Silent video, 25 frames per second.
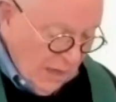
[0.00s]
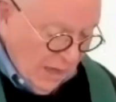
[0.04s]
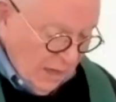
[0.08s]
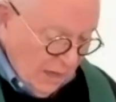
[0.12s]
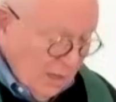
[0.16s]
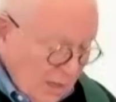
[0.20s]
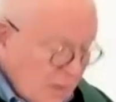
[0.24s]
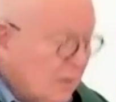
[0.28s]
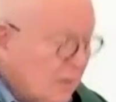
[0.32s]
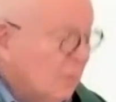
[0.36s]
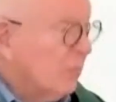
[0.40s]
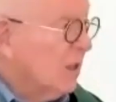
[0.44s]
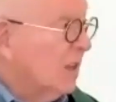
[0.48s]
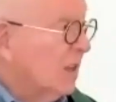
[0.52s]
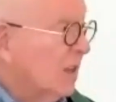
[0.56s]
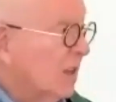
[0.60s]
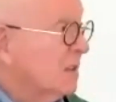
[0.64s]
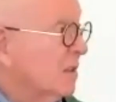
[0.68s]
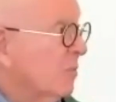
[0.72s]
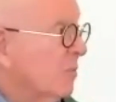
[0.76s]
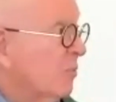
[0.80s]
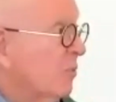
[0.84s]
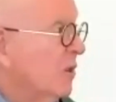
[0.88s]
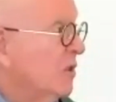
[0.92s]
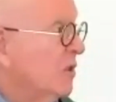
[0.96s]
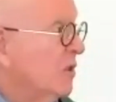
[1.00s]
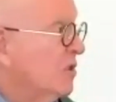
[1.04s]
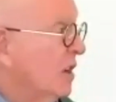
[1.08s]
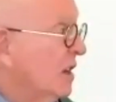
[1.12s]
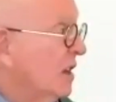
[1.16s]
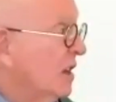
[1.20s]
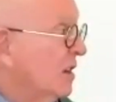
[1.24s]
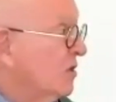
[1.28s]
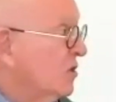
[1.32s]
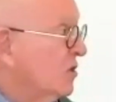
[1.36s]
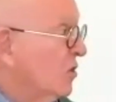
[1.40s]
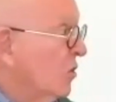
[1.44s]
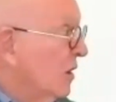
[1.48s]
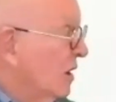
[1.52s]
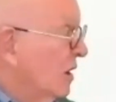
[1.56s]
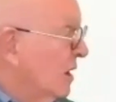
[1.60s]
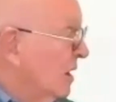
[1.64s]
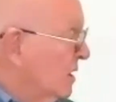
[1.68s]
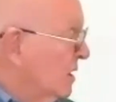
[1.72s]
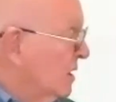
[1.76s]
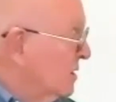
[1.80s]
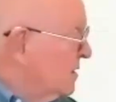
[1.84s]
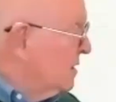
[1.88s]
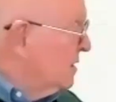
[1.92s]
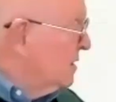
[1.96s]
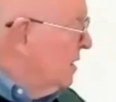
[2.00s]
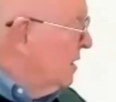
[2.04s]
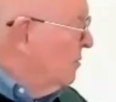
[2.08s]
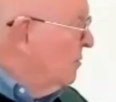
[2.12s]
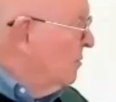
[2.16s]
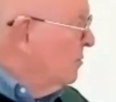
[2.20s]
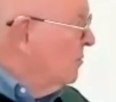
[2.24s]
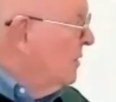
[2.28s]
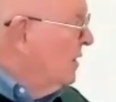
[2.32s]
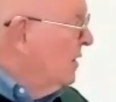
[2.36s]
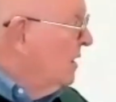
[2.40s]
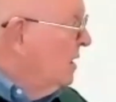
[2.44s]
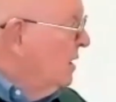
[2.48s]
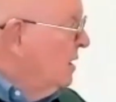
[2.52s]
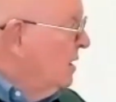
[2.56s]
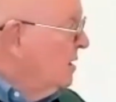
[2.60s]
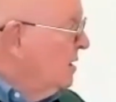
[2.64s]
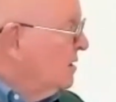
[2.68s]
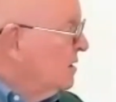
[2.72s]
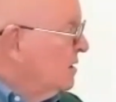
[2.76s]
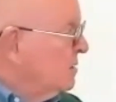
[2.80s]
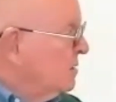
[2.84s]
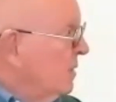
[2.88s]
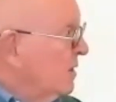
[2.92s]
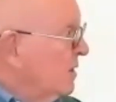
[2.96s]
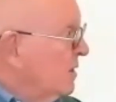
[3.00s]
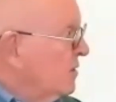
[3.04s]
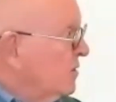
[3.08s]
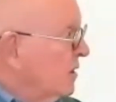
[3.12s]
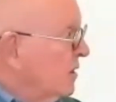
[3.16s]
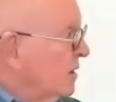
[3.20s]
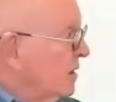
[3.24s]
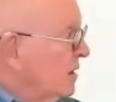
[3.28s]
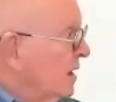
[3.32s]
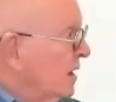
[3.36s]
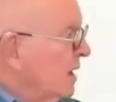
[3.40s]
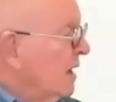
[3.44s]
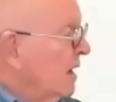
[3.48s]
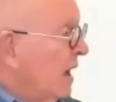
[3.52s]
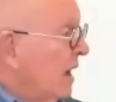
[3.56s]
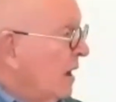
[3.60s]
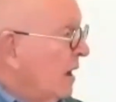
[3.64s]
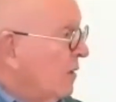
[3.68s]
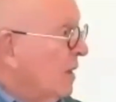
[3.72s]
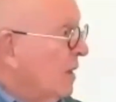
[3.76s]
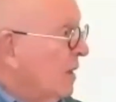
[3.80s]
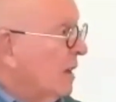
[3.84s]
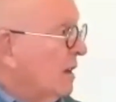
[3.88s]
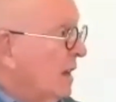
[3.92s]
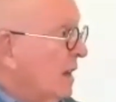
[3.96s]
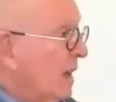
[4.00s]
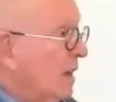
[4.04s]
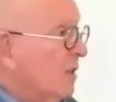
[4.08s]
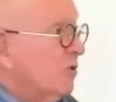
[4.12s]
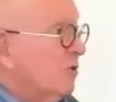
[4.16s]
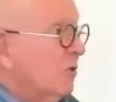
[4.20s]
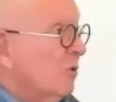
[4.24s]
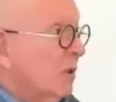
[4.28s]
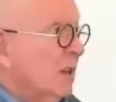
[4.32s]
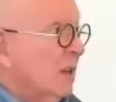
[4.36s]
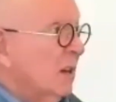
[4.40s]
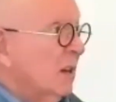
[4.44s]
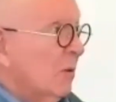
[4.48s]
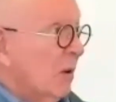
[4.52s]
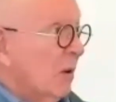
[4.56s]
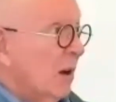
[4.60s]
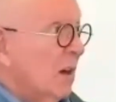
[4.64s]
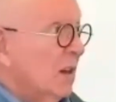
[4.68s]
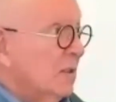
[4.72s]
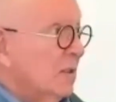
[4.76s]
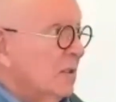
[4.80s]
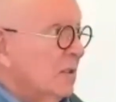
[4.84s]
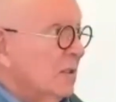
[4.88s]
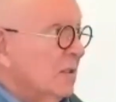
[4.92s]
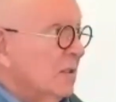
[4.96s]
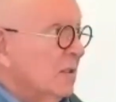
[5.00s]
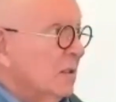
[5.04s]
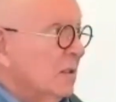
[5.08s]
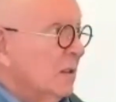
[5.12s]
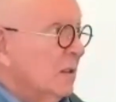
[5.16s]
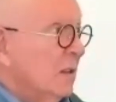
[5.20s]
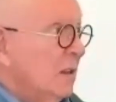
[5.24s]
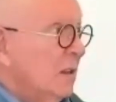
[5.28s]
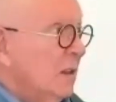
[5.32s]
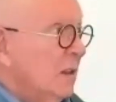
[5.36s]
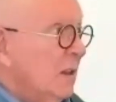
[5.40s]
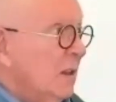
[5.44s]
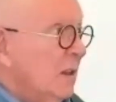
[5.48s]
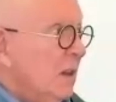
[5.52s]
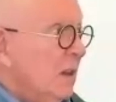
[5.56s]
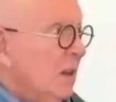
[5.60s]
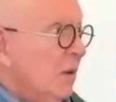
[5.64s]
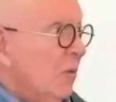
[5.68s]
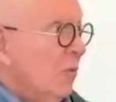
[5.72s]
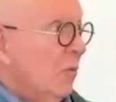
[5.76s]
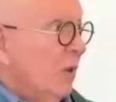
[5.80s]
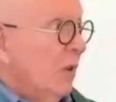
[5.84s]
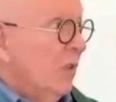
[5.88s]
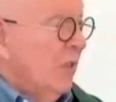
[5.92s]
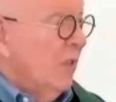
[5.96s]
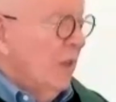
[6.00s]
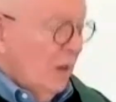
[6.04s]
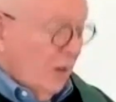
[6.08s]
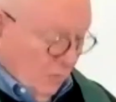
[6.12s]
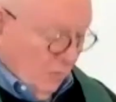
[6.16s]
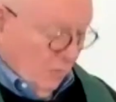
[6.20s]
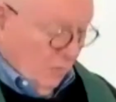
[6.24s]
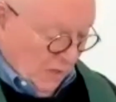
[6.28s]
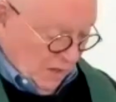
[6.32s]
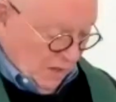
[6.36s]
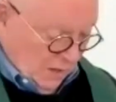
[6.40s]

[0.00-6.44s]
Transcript: And plus appreciating joy, as Kim just mentioned. And how that naturally arises within our